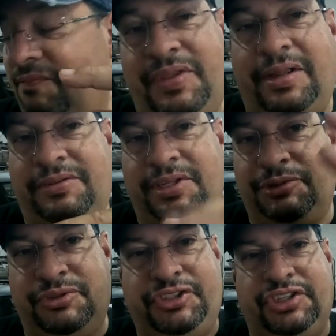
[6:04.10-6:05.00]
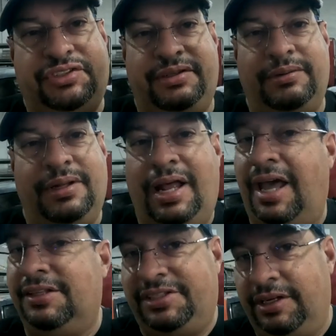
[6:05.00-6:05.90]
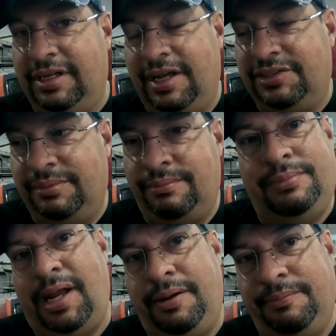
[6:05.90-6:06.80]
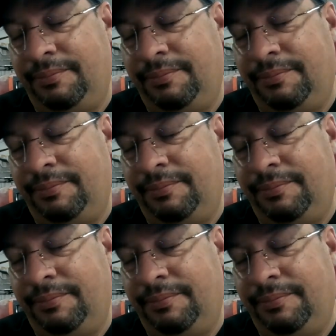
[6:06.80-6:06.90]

This was just, I had to tell you guys. Bye.